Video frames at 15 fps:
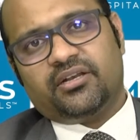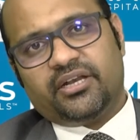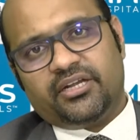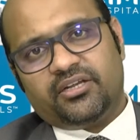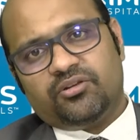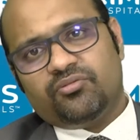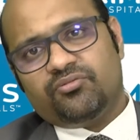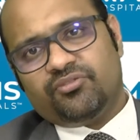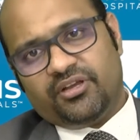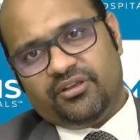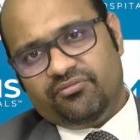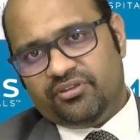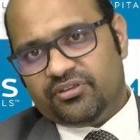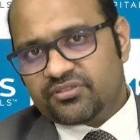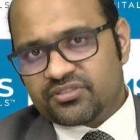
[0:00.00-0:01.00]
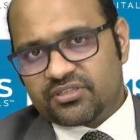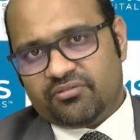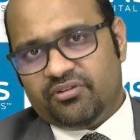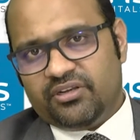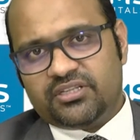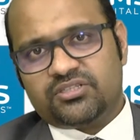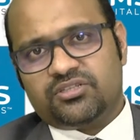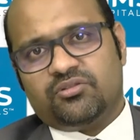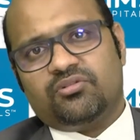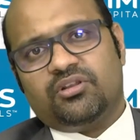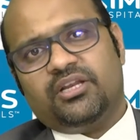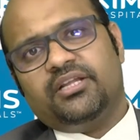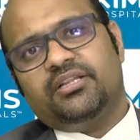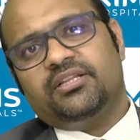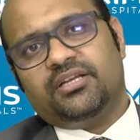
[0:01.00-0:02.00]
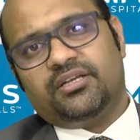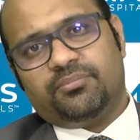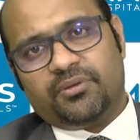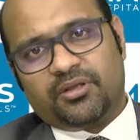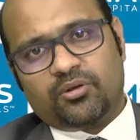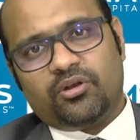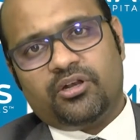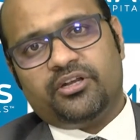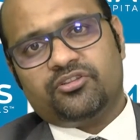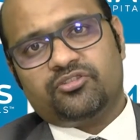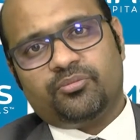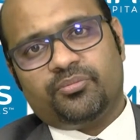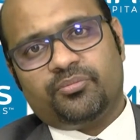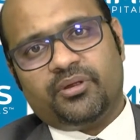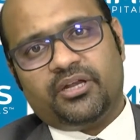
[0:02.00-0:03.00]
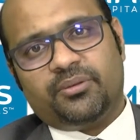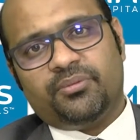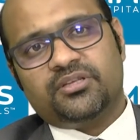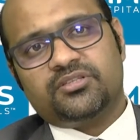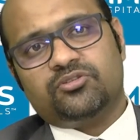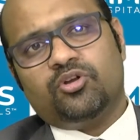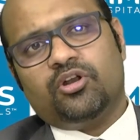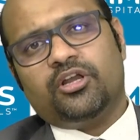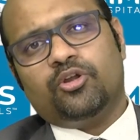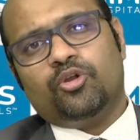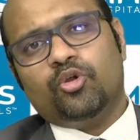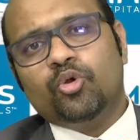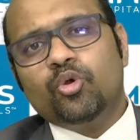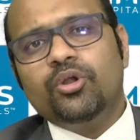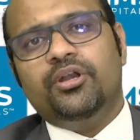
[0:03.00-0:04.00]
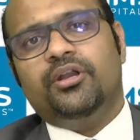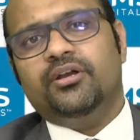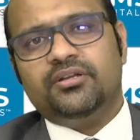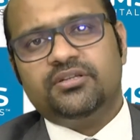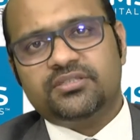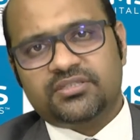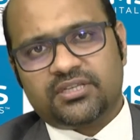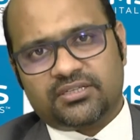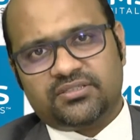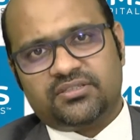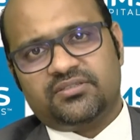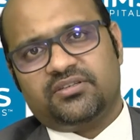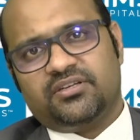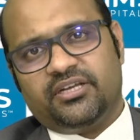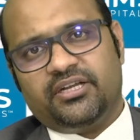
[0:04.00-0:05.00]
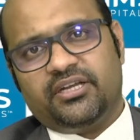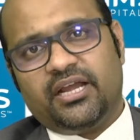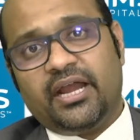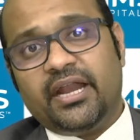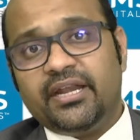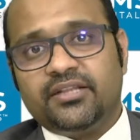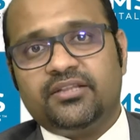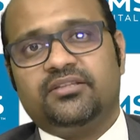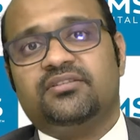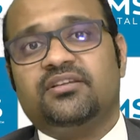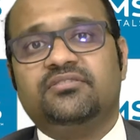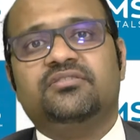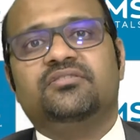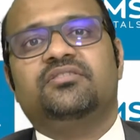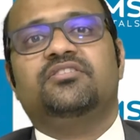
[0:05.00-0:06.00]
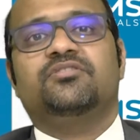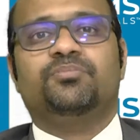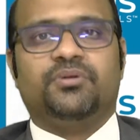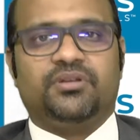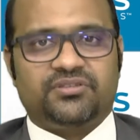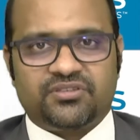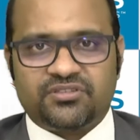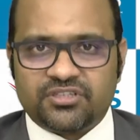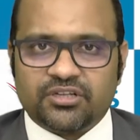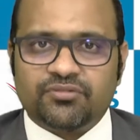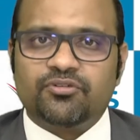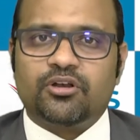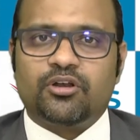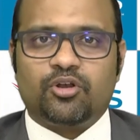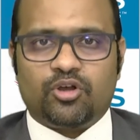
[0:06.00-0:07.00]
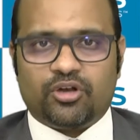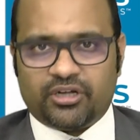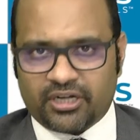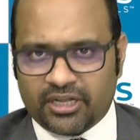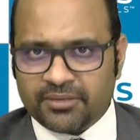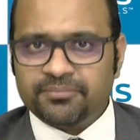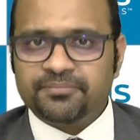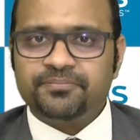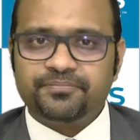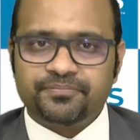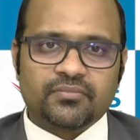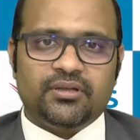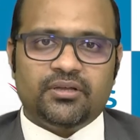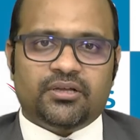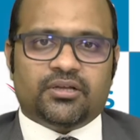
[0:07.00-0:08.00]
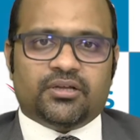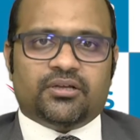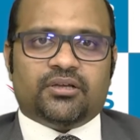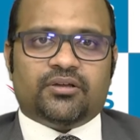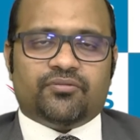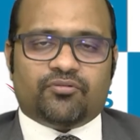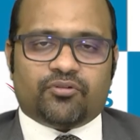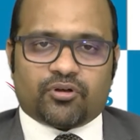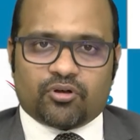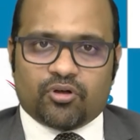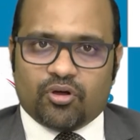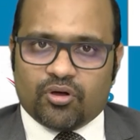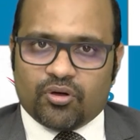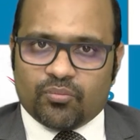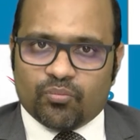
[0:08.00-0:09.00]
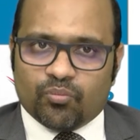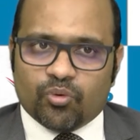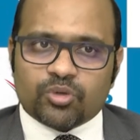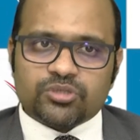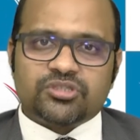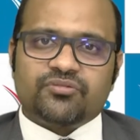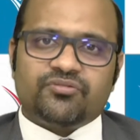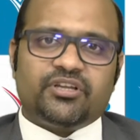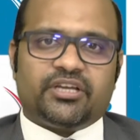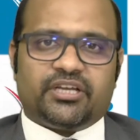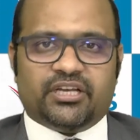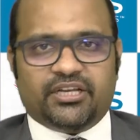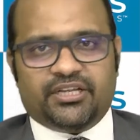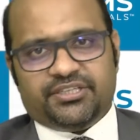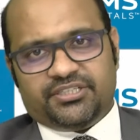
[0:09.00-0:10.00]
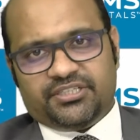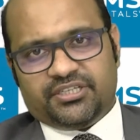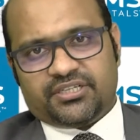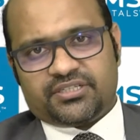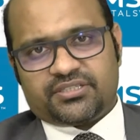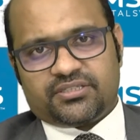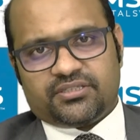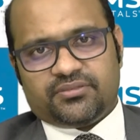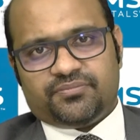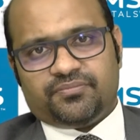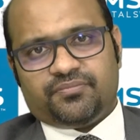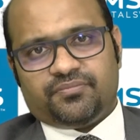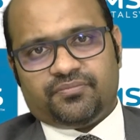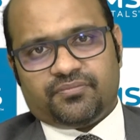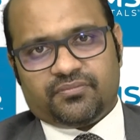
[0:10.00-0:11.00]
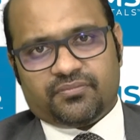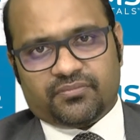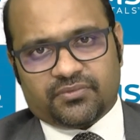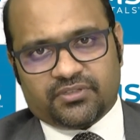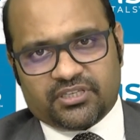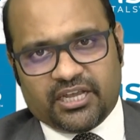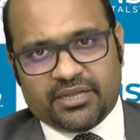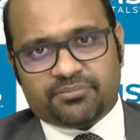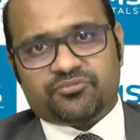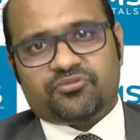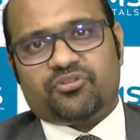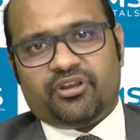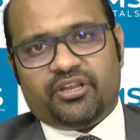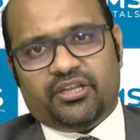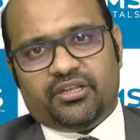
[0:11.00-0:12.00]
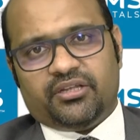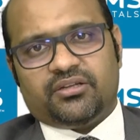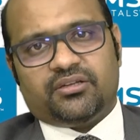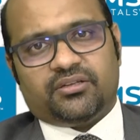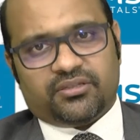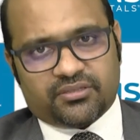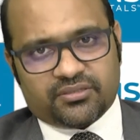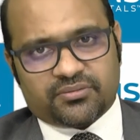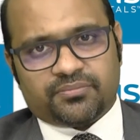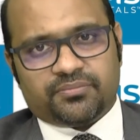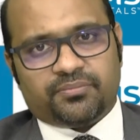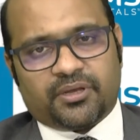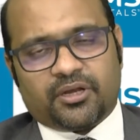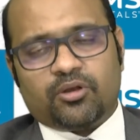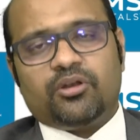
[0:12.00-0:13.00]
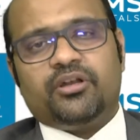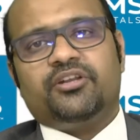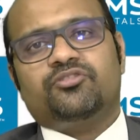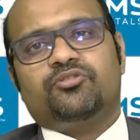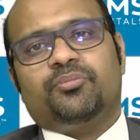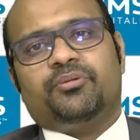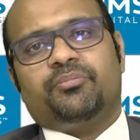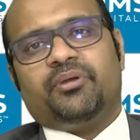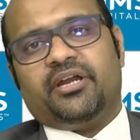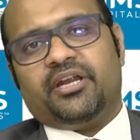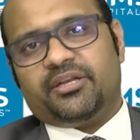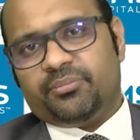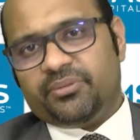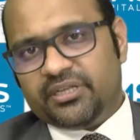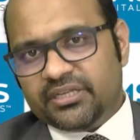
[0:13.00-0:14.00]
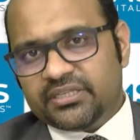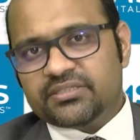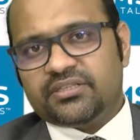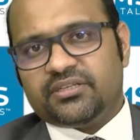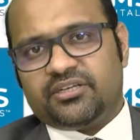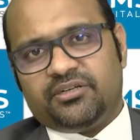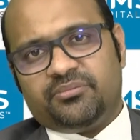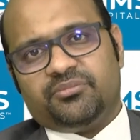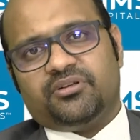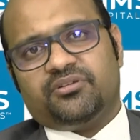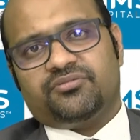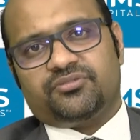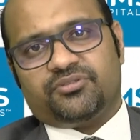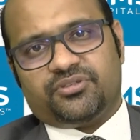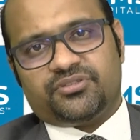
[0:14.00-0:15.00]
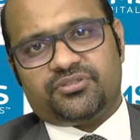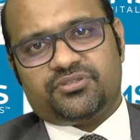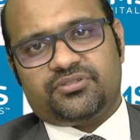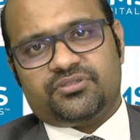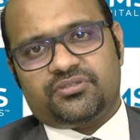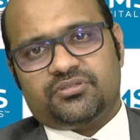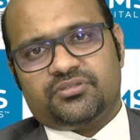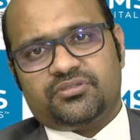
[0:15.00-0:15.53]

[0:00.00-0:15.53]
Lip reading: right now 5 years, 7 years down the lane that paraoral endoscopic myotomy has got a good success rate and the success is persisting for a long time. For most of the achalasias, type 3 paraoral endoscopic myotomy is the treatment of choice.